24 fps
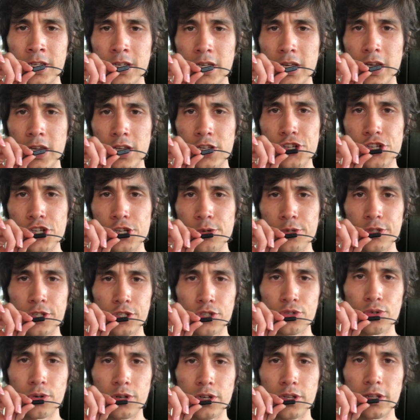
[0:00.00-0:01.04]
and she was
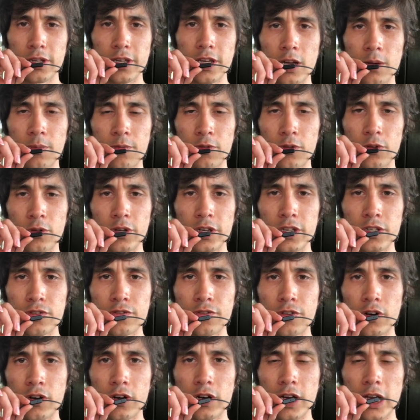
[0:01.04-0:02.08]
extraordinarily helpful as
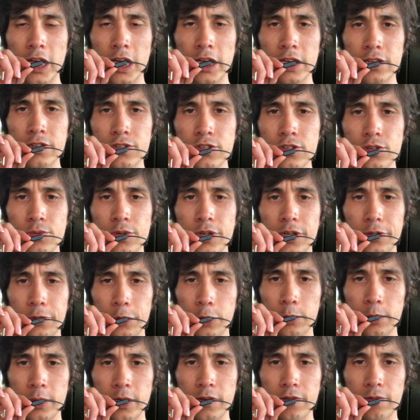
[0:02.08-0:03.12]
far as doing a
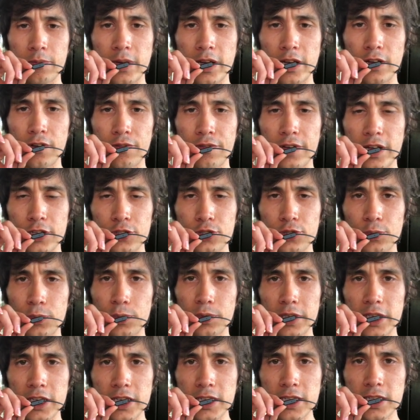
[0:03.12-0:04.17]
little bit of myofascial
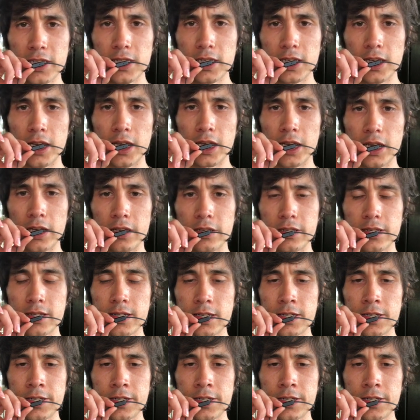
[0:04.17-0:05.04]
release and